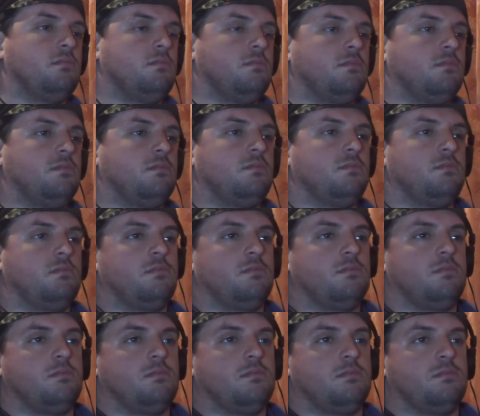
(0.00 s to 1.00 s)

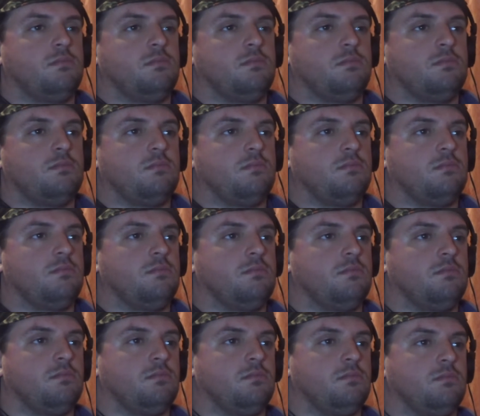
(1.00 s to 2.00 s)

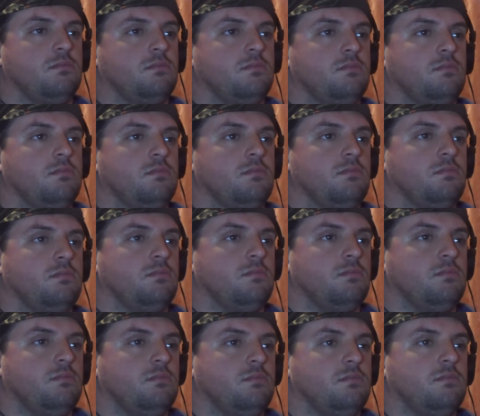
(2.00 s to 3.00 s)

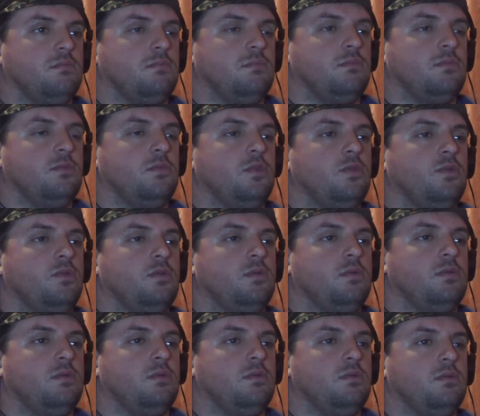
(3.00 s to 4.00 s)

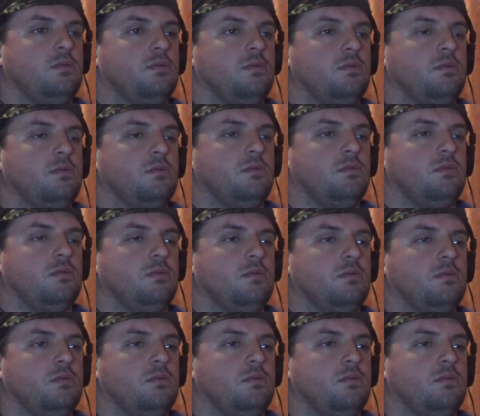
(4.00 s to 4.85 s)
Nothing is said.